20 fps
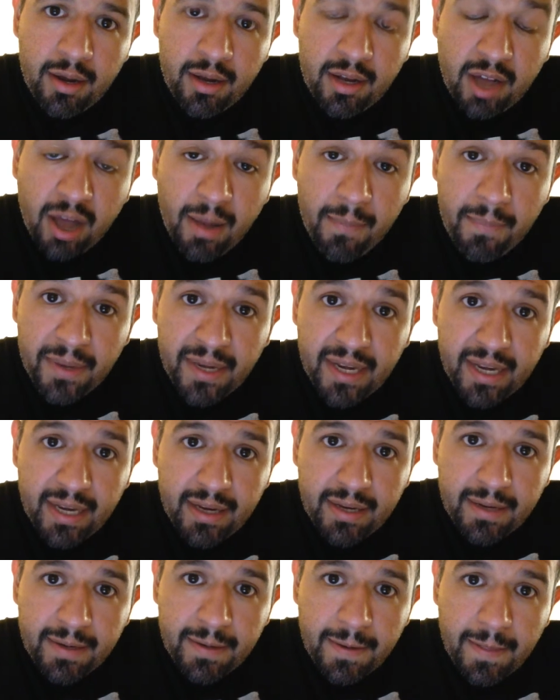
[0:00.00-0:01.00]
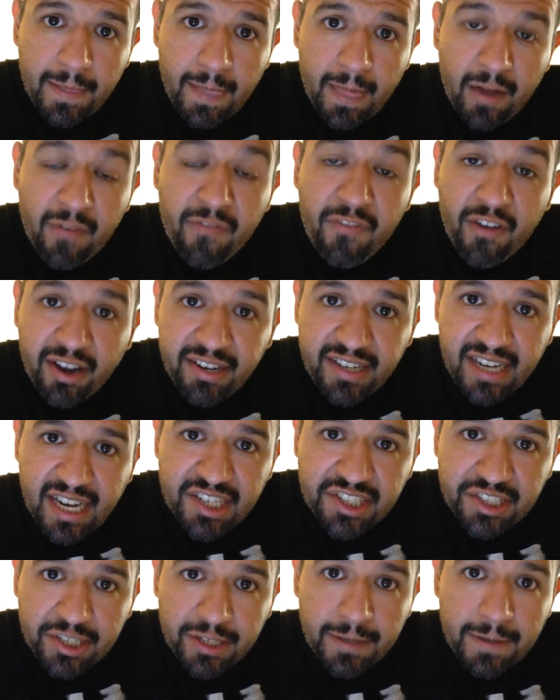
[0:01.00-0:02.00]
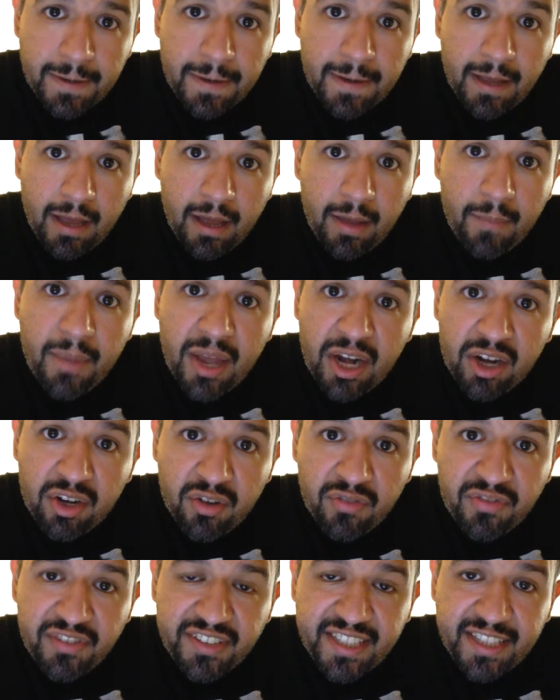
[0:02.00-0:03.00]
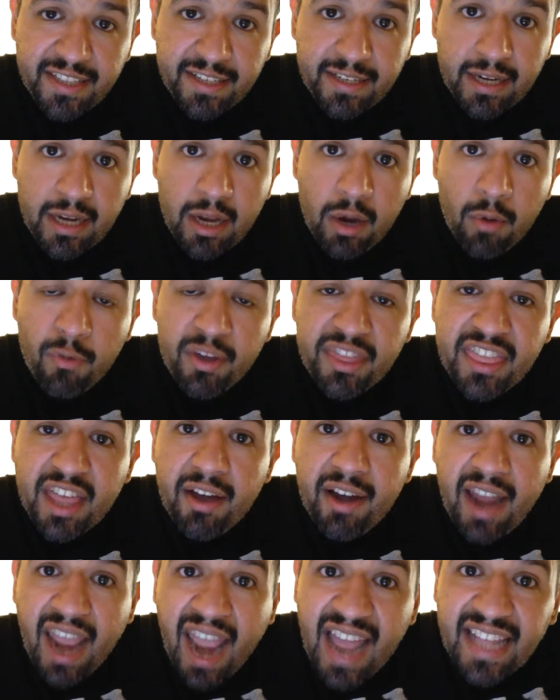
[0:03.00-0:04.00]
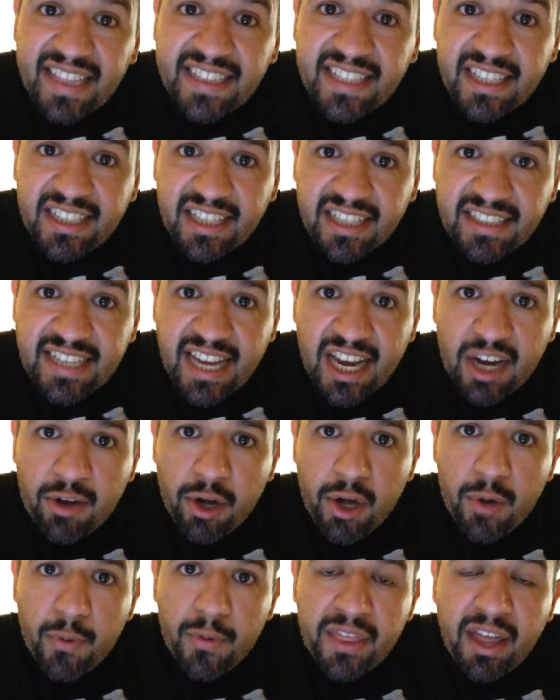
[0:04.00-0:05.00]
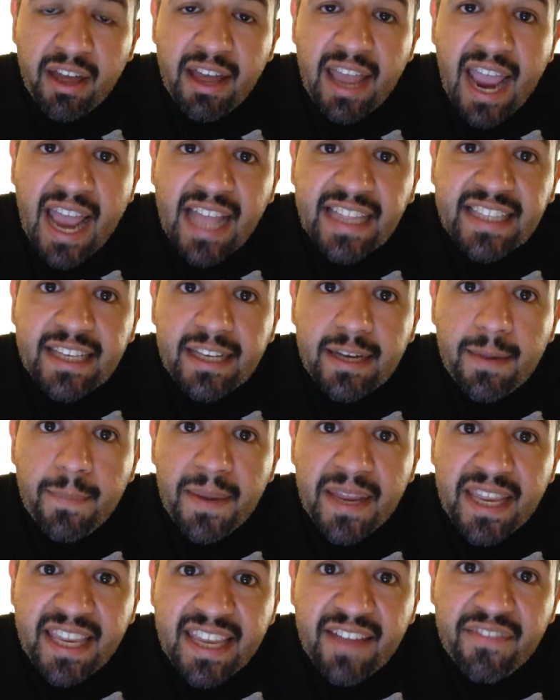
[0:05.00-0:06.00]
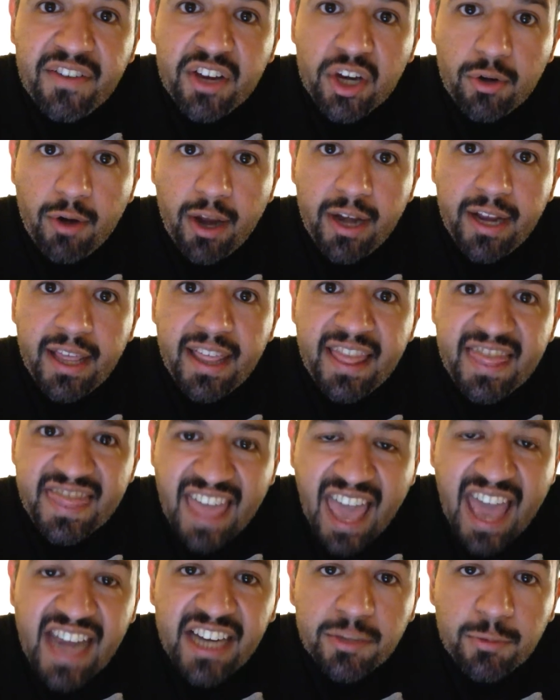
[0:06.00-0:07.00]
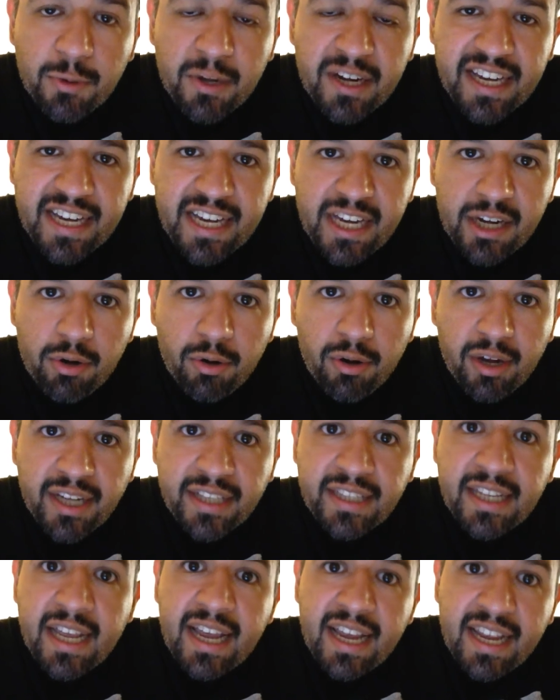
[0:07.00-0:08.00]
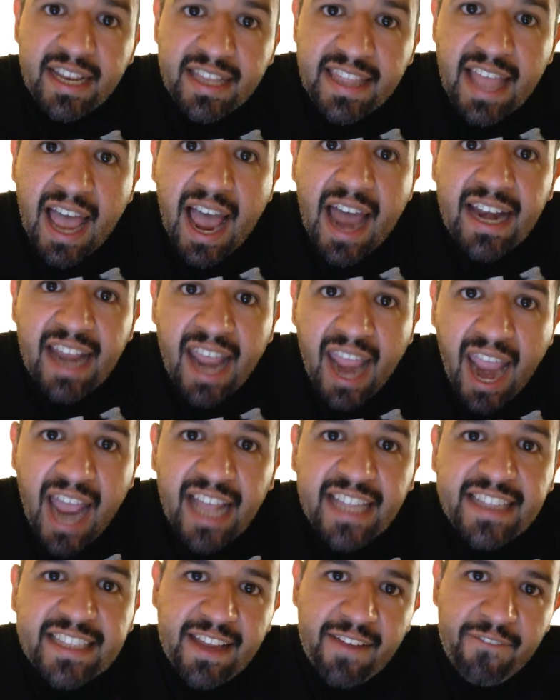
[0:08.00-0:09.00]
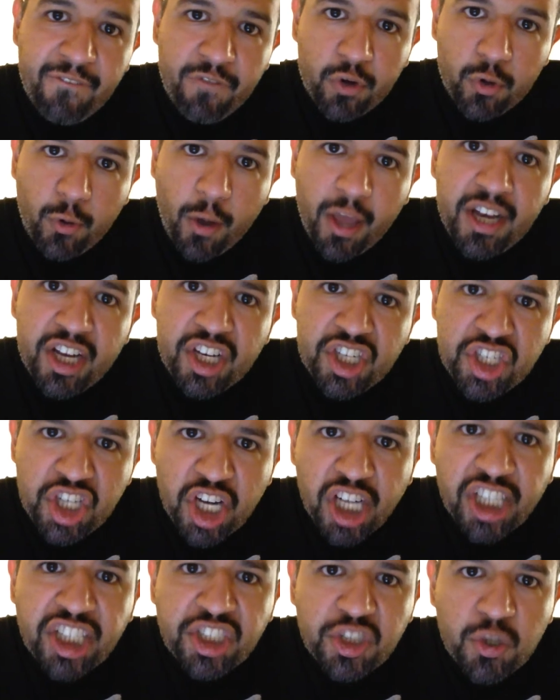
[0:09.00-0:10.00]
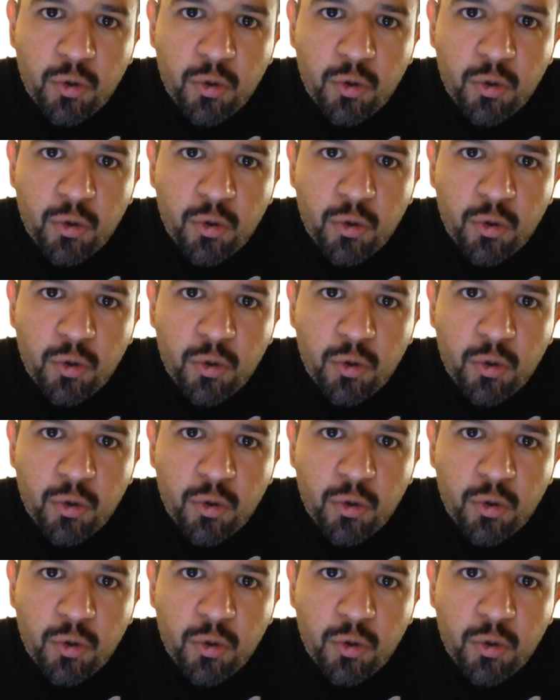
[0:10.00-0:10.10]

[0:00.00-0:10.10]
company, a foundation, a medical facility, without asking to take credit, without asking to be given credit. That is what a hero is, not asking for credit, just